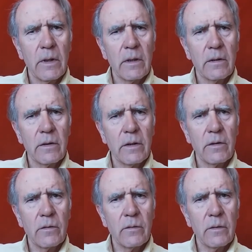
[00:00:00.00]
We
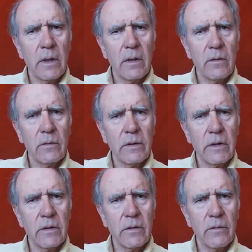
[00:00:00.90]
continue our
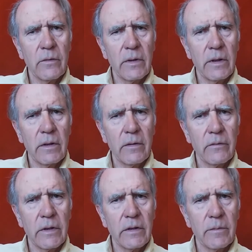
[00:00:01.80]
discovery
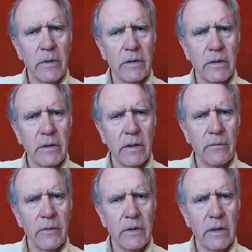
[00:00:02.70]
of this
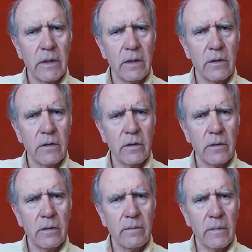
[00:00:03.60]
metaphysical
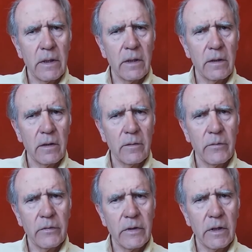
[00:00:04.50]
notion. I
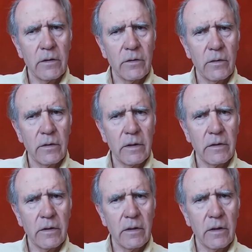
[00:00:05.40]
hope that you
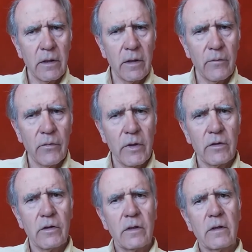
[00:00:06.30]
understand. I am
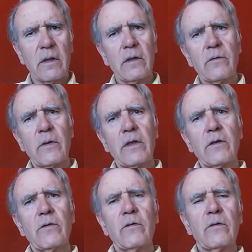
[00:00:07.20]
French and I try
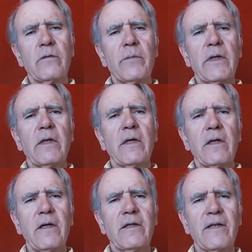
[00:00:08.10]
to speak
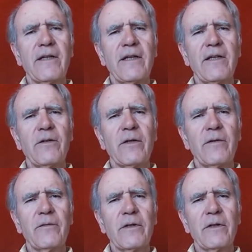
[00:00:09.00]
English. You
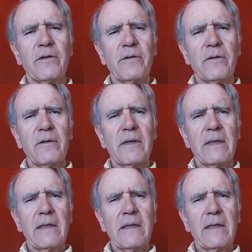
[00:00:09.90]
have understood.